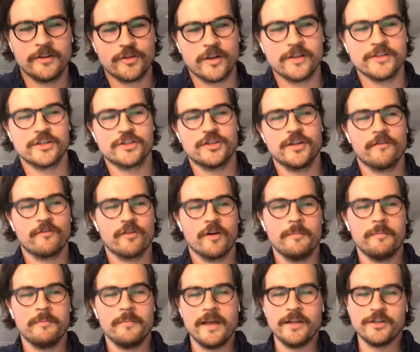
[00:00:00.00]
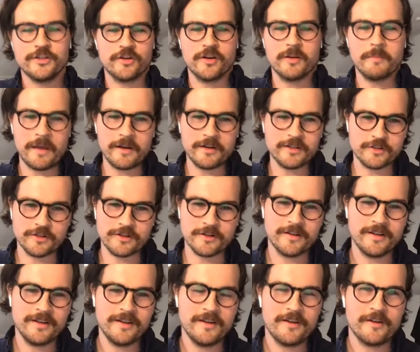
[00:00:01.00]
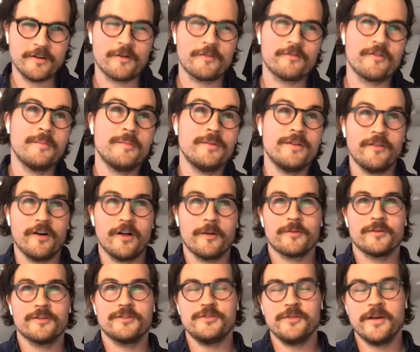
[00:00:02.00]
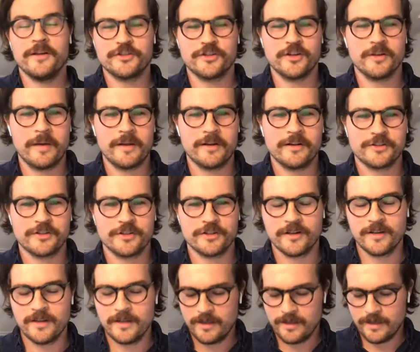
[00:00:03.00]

transitioning from engineering manager or from developer to engineering manager,